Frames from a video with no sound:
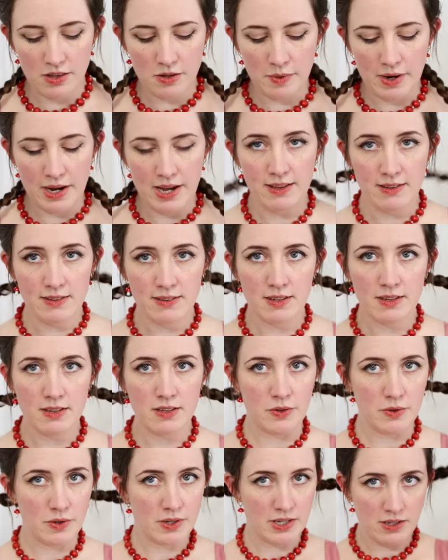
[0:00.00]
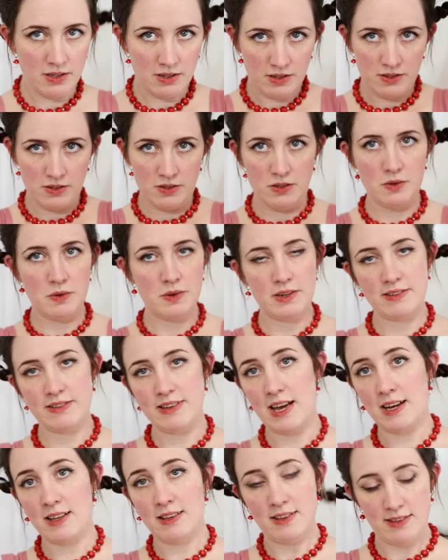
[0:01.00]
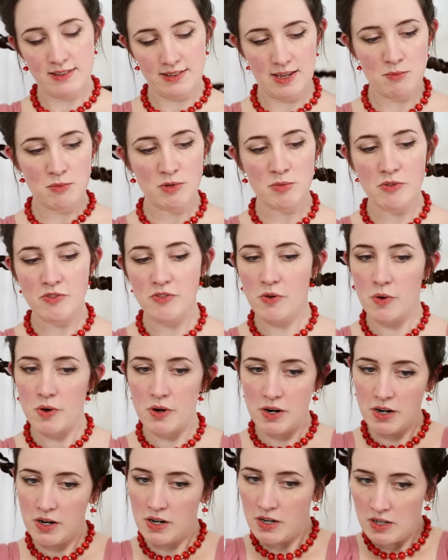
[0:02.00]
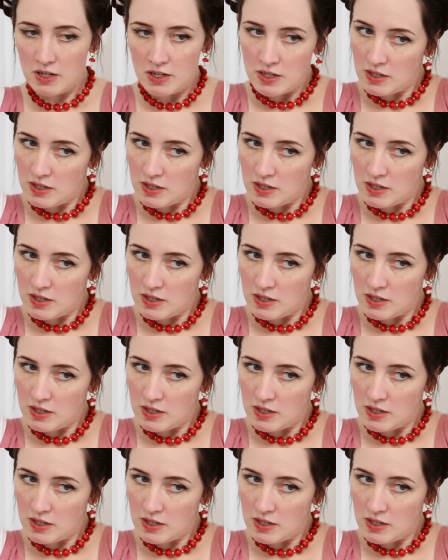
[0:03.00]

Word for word: Otherwise, you can do exactly the same as before.